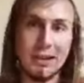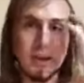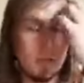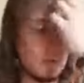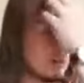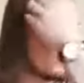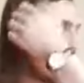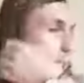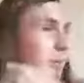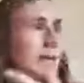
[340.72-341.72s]
For
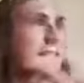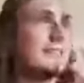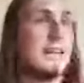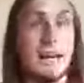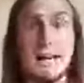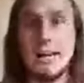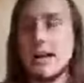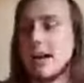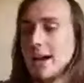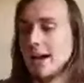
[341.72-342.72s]
example, let's
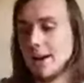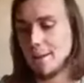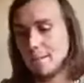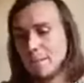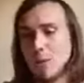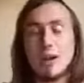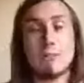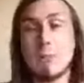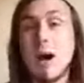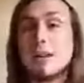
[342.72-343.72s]
say um, one
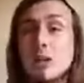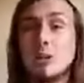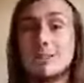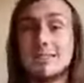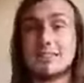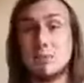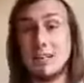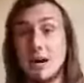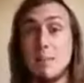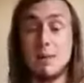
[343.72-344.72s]
of my goals is to
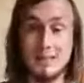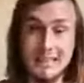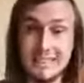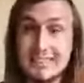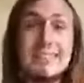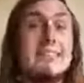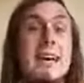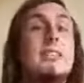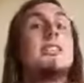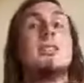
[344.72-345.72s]
become an
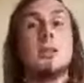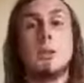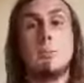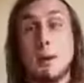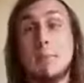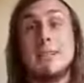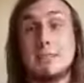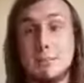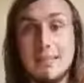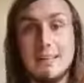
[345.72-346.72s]
international public
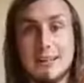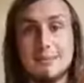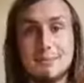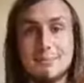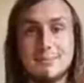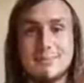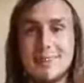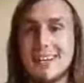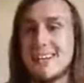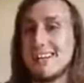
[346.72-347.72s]
speaker.
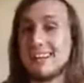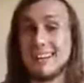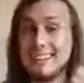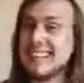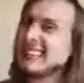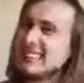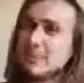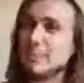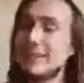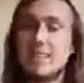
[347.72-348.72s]
That's
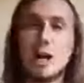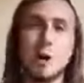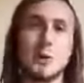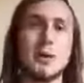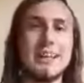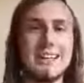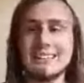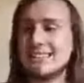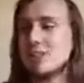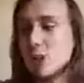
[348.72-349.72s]
a big goal, and
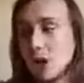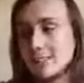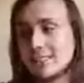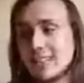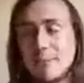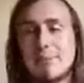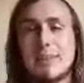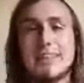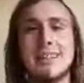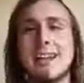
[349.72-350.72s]
that's not
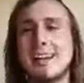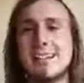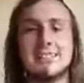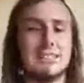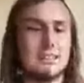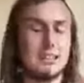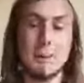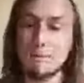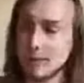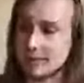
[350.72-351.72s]
something that I can just
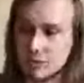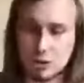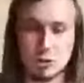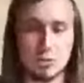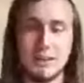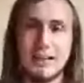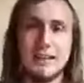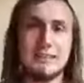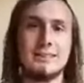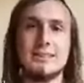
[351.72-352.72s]
jump into
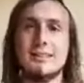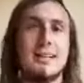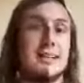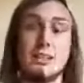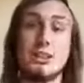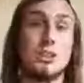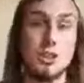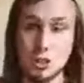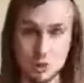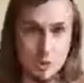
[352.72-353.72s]
2018 and just
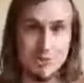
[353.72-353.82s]
do.